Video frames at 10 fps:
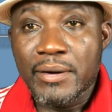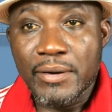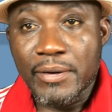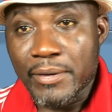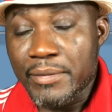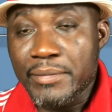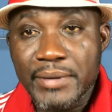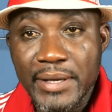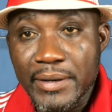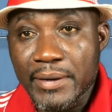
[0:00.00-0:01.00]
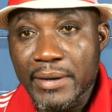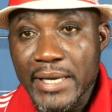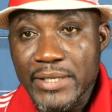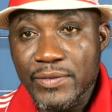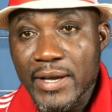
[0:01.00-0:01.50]
or
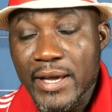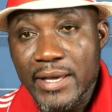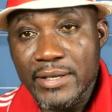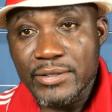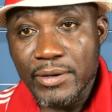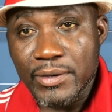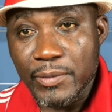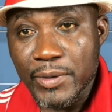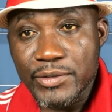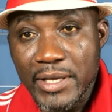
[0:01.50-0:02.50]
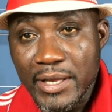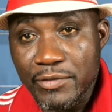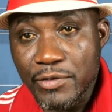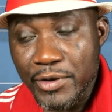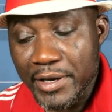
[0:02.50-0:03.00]
as far as all the way to
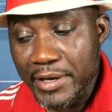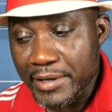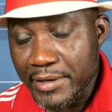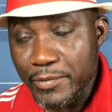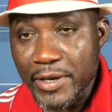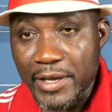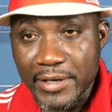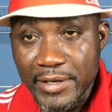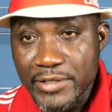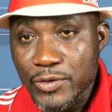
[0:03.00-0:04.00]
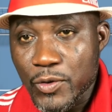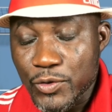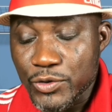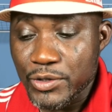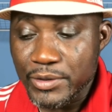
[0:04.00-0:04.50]
California, and we are in the East
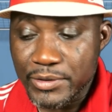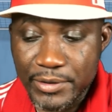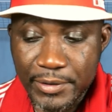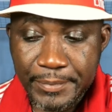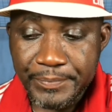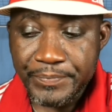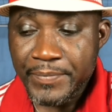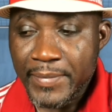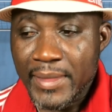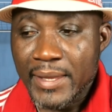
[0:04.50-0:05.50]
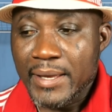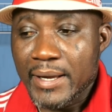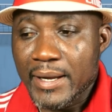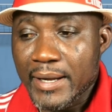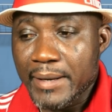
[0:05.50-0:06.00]
Coast. So
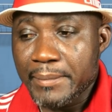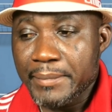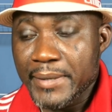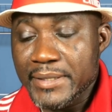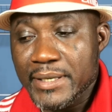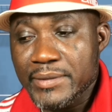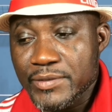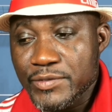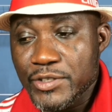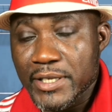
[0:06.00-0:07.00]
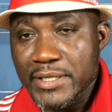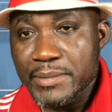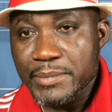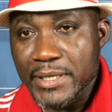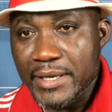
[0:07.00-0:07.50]
in terms of junior
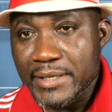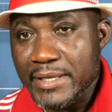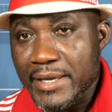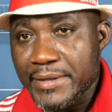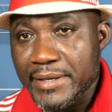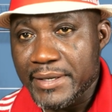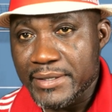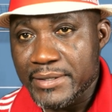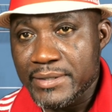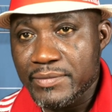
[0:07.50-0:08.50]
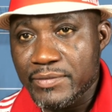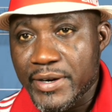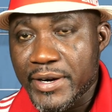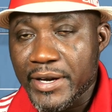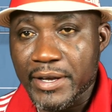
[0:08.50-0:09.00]
team tennis, I think it's
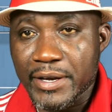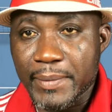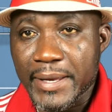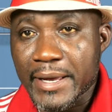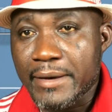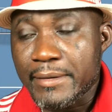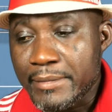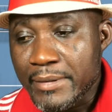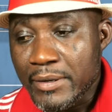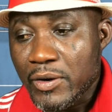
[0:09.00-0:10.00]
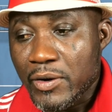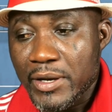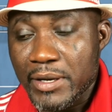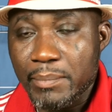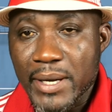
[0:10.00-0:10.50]
very economical
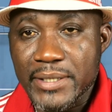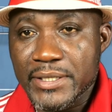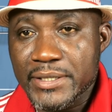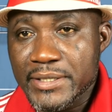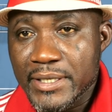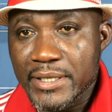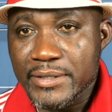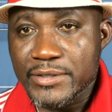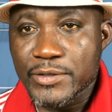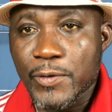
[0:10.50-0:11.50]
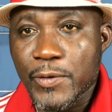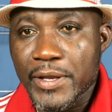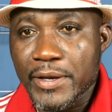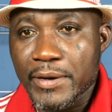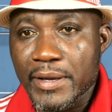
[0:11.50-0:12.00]
on the budget. So
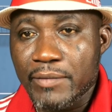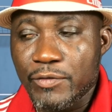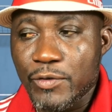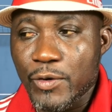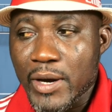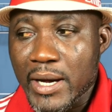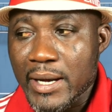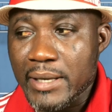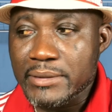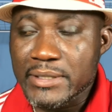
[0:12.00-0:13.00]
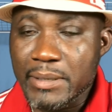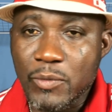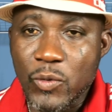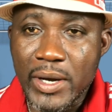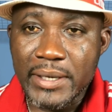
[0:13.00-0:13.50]
if you are
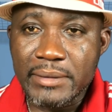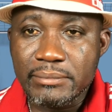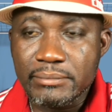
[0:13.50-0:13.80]
someone